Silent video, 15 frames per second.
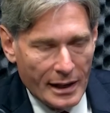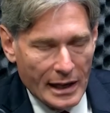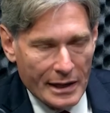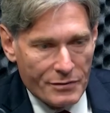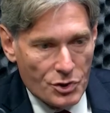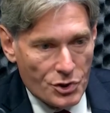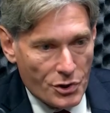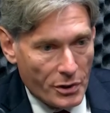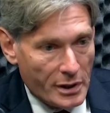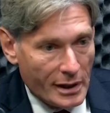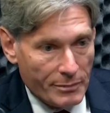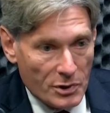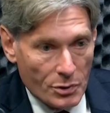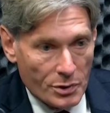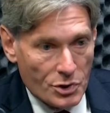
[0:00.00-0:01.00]
I've stood
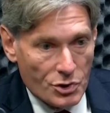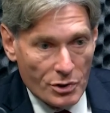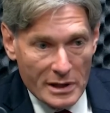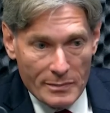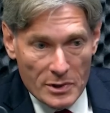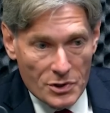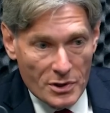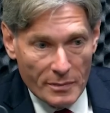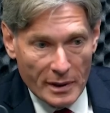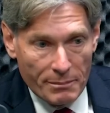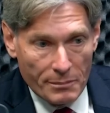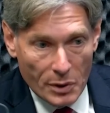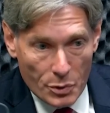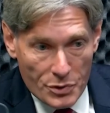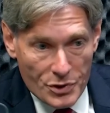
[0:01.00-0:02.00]
up to extremism on
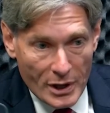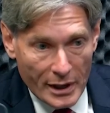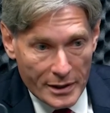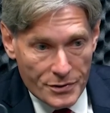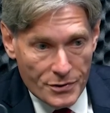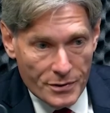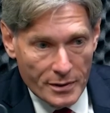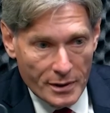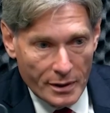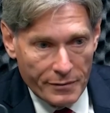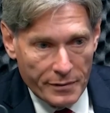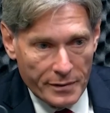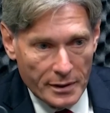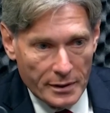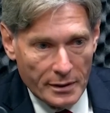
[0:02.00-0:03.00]
both sides
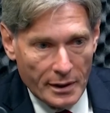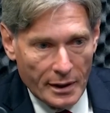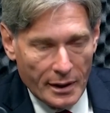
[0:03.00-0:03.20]
of the,